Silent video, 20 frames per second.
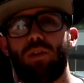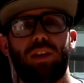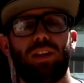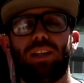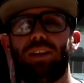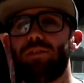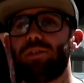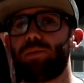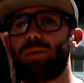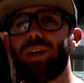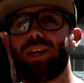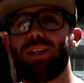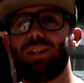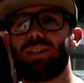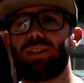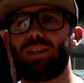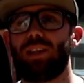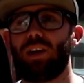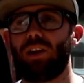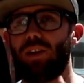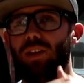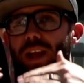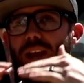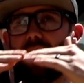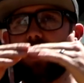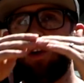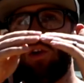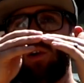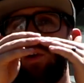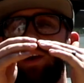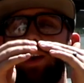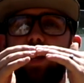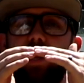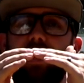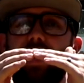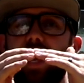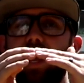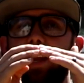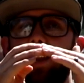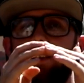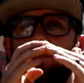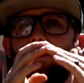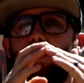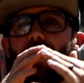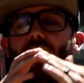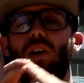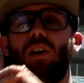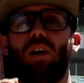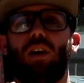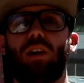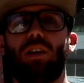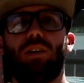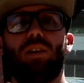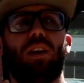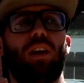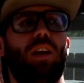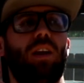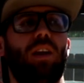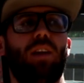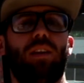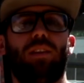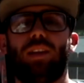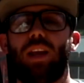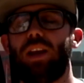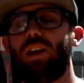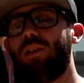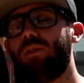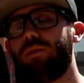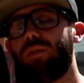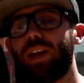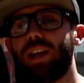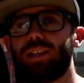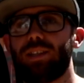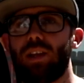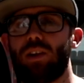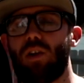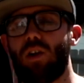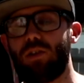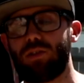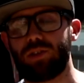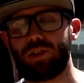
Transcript: The leaf springs, they're like already negatively arced. They don't flex at all.